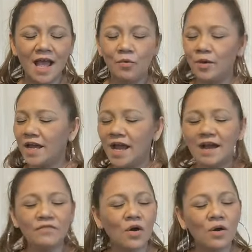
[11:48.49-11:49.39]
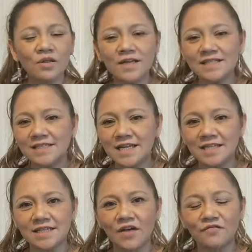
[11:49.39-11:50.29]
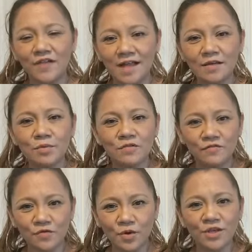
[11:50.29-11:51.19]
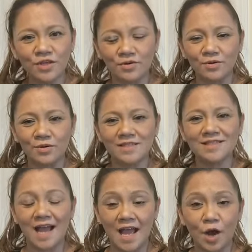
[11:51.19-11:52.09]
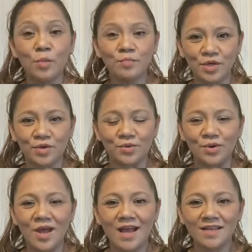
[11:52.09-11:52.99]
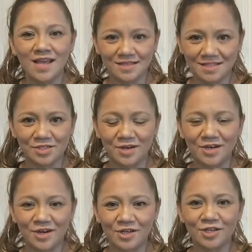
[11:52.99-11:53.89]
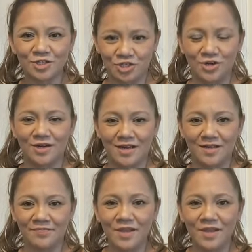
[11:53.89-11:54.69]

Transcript: We have all these things available for you to help you get started on your journey.